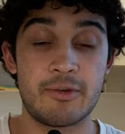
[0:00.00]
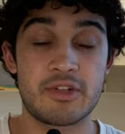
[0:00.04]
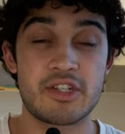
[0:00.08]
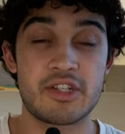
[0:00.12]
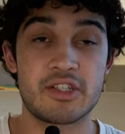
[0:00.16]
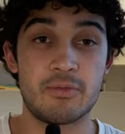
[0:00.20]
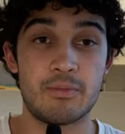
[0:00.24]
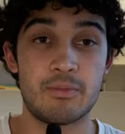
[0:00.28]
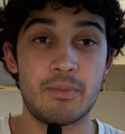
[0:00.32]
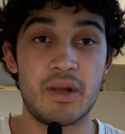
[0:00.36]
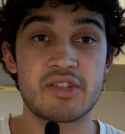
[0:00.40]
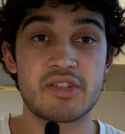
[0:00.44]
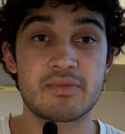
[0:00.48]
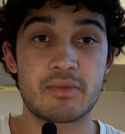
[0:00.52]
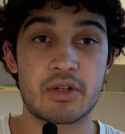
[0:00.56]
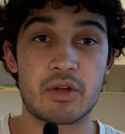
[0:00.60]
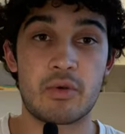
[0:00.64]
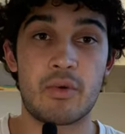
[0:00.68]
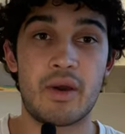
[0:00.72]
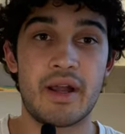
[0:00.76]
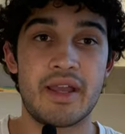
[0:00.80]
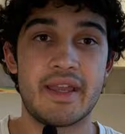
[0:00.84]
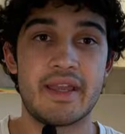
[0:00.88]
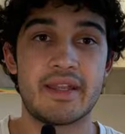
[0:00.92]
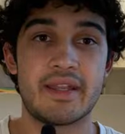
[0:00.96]
which is much more
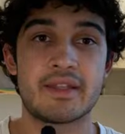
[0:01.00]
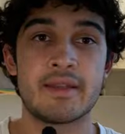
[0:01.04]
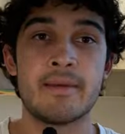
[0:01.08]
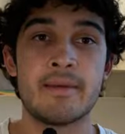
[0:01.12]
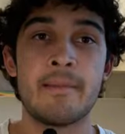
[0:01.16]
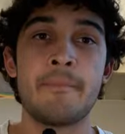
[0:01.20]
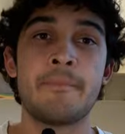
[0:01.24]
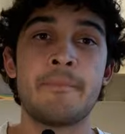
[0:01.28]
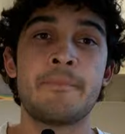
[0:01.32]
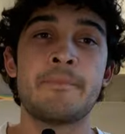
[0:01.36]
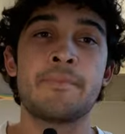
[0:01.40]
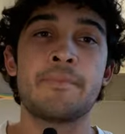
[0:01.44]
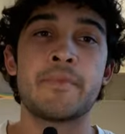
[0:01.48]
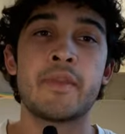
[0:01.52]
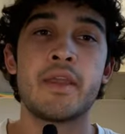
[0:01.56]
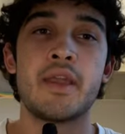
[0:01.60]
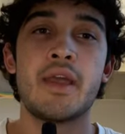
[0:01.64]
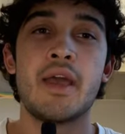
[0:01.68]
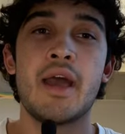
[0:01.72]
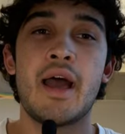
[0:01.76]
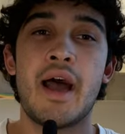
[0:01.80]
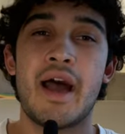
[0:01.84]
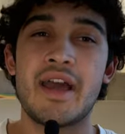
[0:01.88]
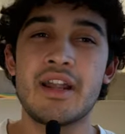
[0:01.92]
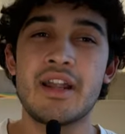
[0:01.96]
quiet.
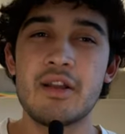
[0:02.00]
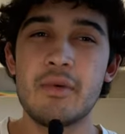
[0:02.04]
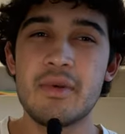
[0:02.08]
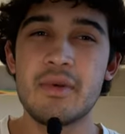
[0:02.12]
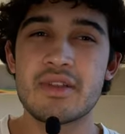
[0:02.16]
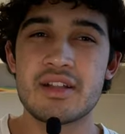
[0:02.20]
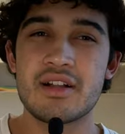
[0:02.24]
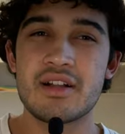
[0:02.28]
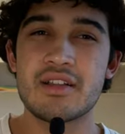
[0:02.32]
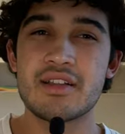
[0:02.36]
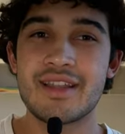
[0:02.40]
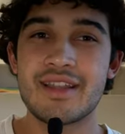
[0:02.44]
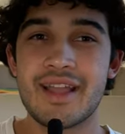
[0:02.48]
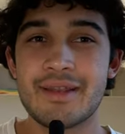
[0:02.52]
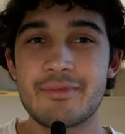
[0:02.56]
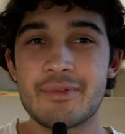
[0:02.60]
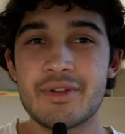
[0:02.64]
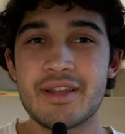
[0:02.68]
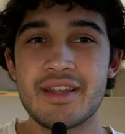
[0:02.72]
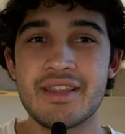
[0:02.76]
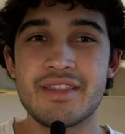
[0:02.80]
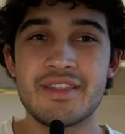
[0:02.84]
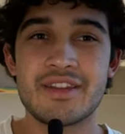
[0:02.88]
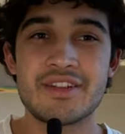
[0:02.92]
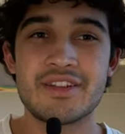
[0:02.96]
I don't always call it a
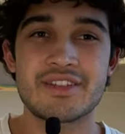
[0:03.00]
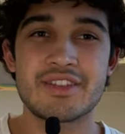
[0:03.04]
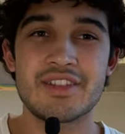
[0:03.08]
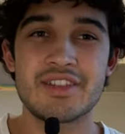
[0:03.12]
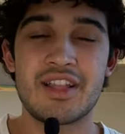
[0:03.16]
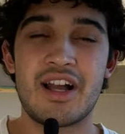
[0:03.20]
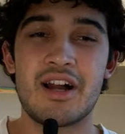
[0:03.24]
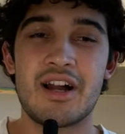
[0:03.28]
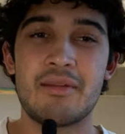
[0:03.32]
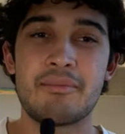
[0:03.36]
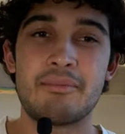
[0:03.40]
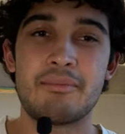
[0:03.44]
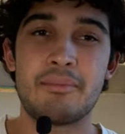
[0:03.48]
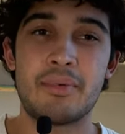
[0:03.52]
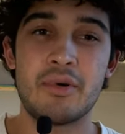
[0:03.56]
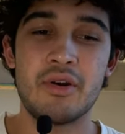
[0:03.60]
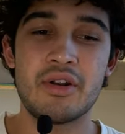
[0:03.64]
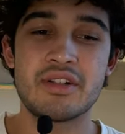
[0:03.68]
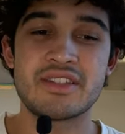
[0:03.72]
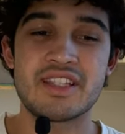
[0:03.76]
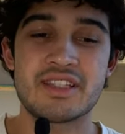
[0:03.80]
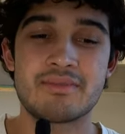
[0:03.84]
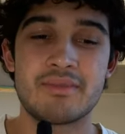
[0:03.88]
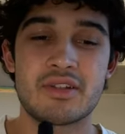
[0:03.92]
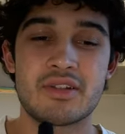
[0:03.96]
library. There's not
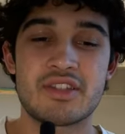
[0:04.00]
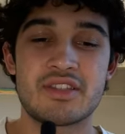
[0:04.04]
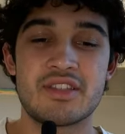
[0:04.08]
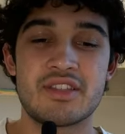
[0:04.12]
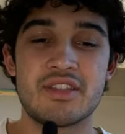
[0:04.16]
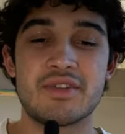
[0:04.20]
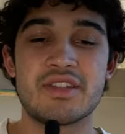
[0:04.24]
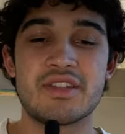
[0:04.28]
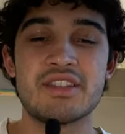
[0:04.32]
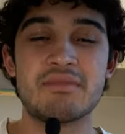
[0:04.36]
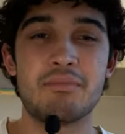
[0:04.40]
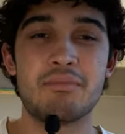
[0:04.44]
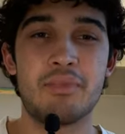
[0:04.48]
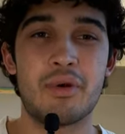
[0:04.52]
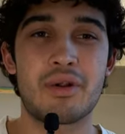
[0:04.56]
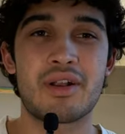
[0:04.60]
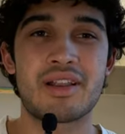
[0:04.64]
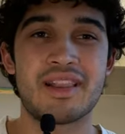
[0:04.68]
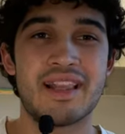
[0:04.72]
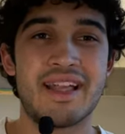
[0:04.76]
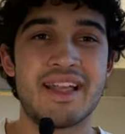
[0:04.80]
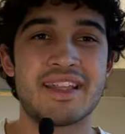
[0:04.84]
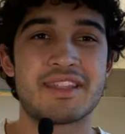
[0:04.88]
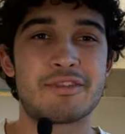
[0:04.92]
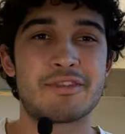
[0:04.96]
books as much as there is
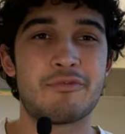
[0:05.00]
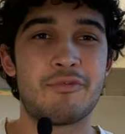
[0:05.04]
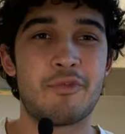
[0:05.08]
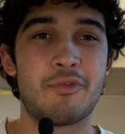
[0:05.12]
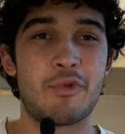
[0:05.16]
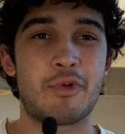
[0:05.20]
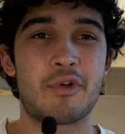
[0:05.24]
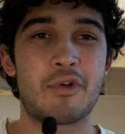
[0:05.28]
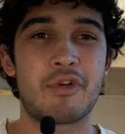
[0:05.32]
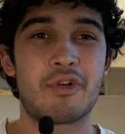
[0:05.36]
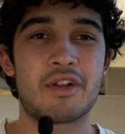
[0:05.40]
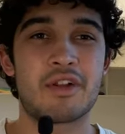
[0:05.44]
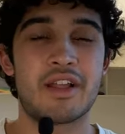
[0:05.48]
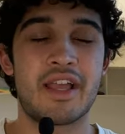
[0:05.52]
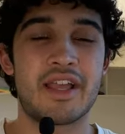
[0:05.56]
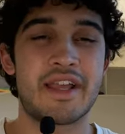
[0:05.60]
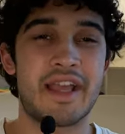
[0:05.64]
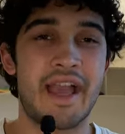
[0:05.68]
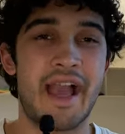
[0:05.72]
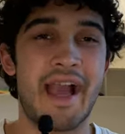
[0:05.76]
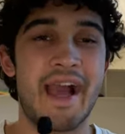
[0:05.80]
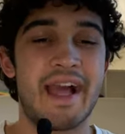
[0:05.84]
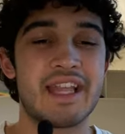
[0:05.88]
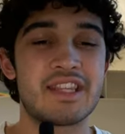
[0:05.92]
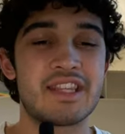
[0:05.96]
booklets for
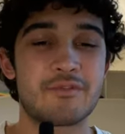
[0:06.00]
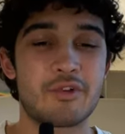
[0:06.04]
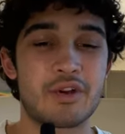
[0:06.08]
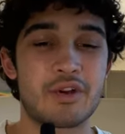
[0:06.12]
like ads